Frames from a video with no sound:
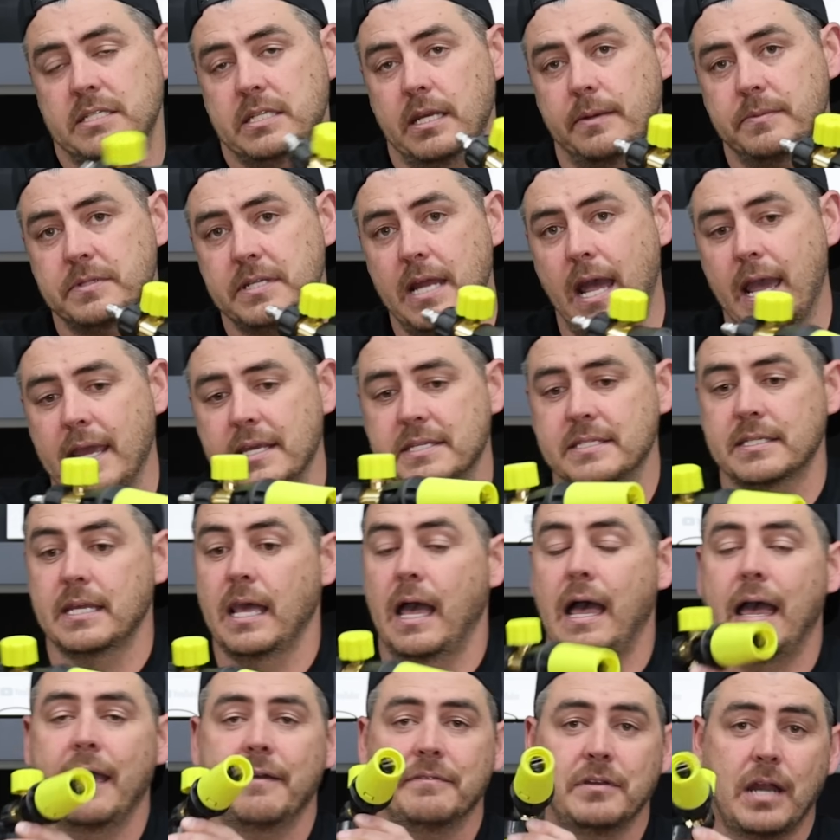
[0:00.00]
Seems nice.
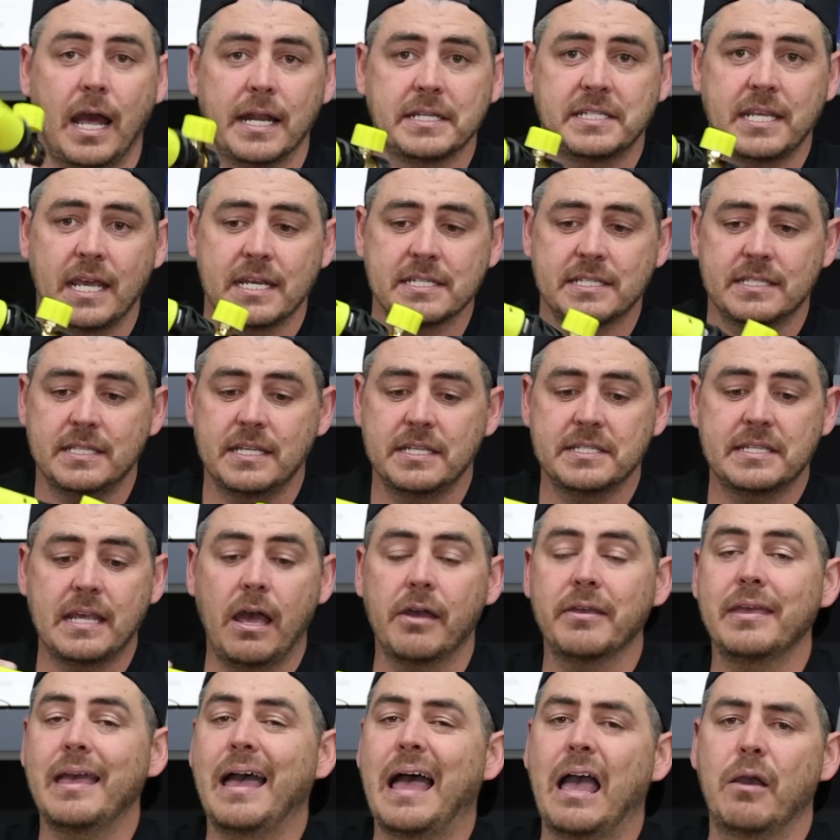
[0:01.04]
I have not tested these
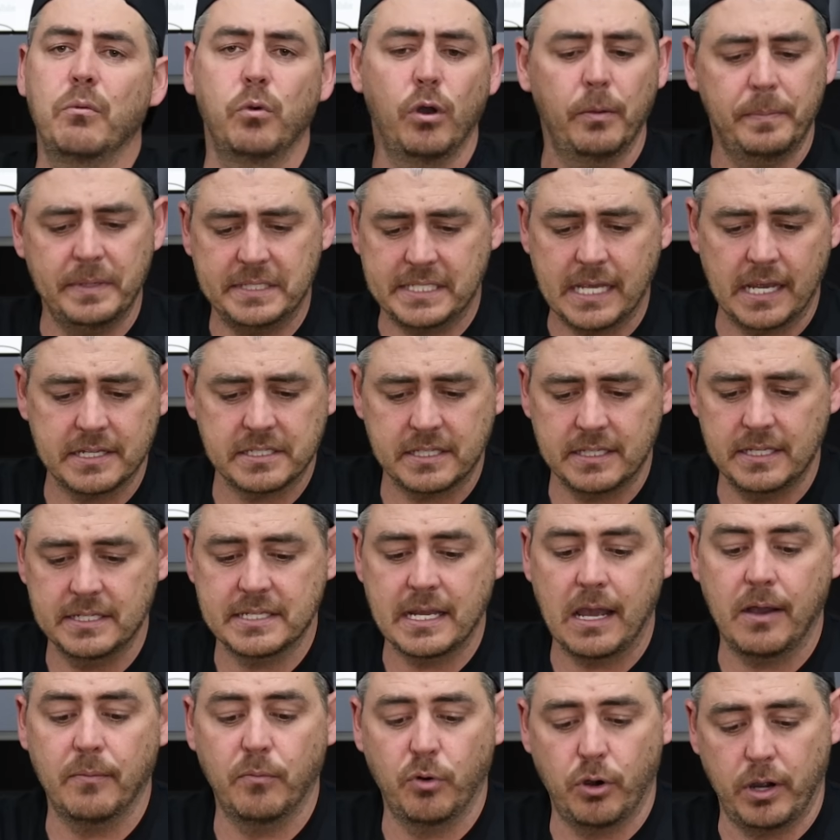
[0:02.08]
out yet. I will be testing
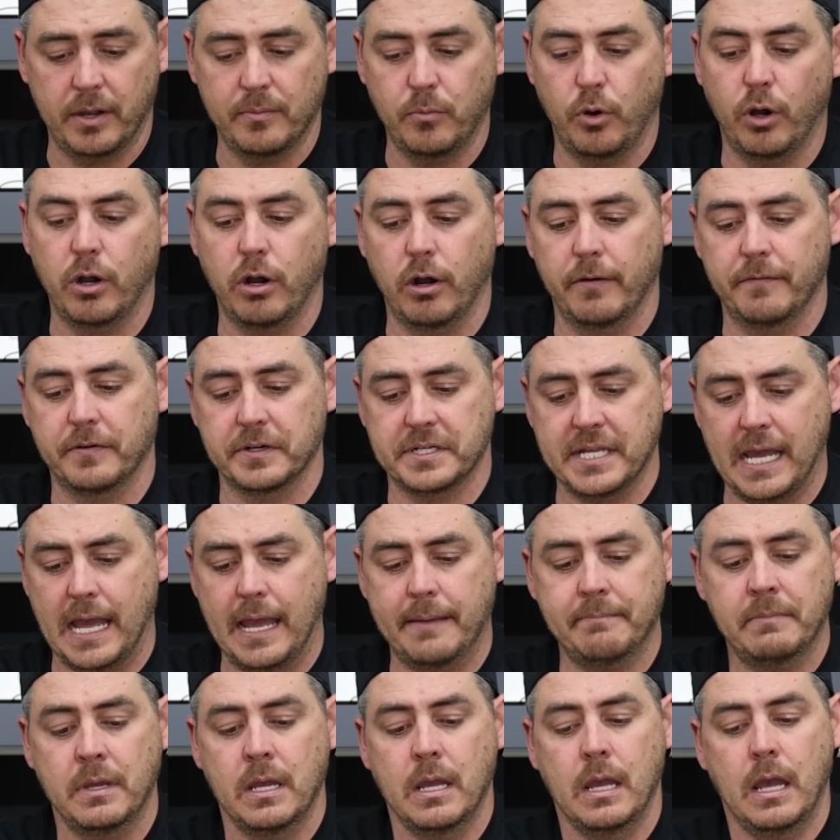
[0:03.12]
these out more and more over
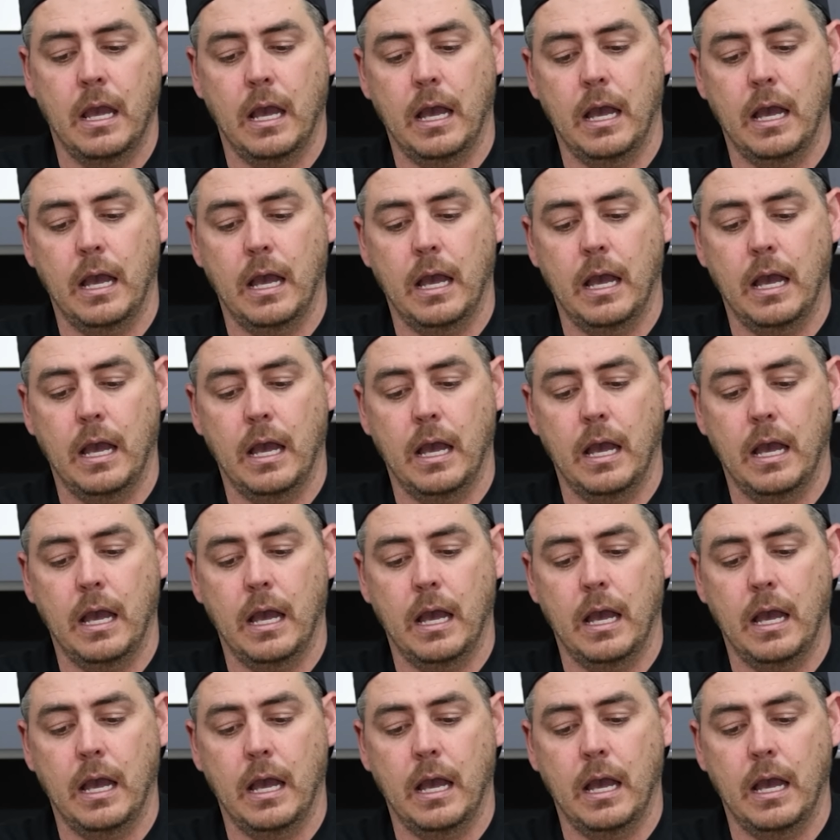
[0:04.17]
time.